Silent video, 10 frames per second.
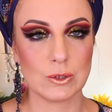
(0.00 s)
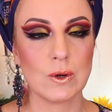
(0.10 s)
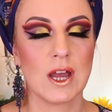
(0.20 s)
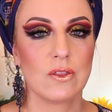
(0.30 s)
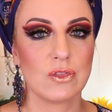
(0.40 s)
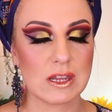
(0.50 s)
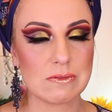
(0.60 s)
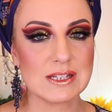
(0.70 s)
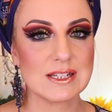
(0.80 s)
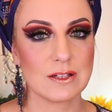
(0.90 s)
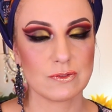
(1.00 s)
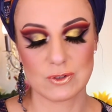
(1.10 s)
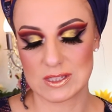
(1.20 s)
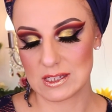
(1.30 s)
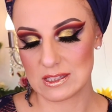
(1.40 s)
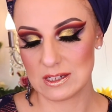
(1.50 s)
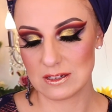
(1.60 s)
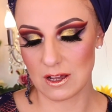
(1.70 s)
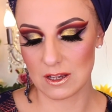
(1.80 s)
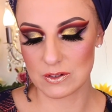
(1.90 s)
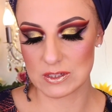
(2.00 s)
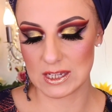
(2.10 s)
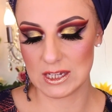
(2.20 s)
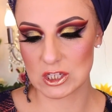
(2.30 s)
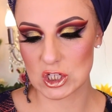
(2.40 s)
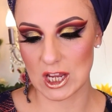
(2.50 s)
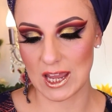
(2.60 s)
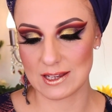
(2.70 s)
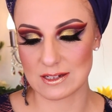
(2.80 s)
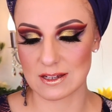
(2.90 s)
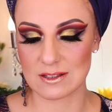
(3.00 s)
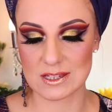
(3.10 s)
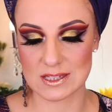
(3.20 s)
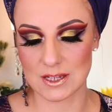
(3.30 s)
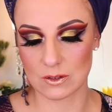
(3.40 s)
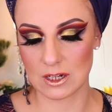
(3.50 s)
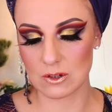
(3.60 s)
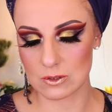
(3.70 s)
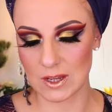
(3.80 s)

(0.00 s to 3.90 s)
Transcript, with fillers: new. They retail for $16 each, and this is how they look.